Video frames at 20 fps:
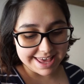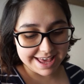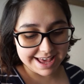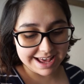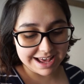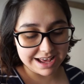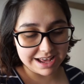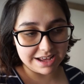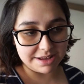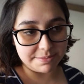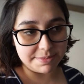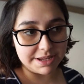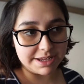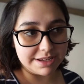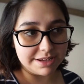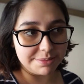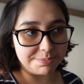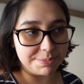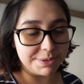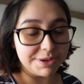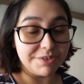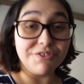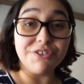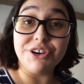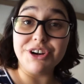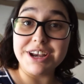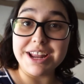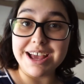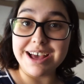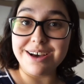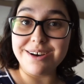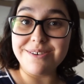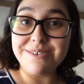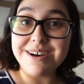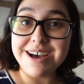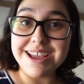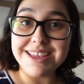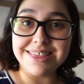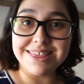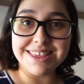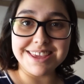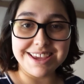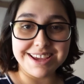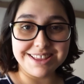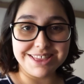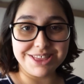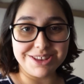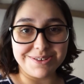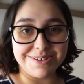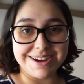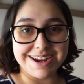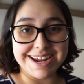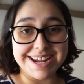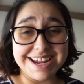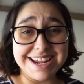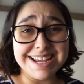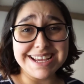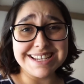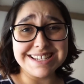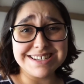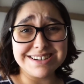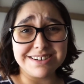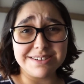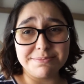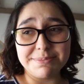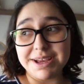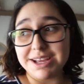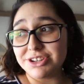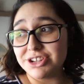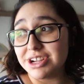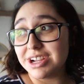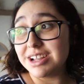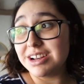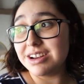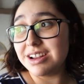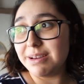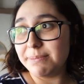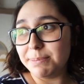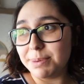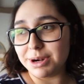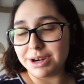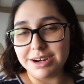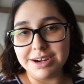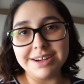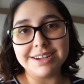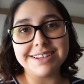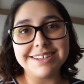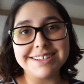Um, but for now, I think three is our magic number.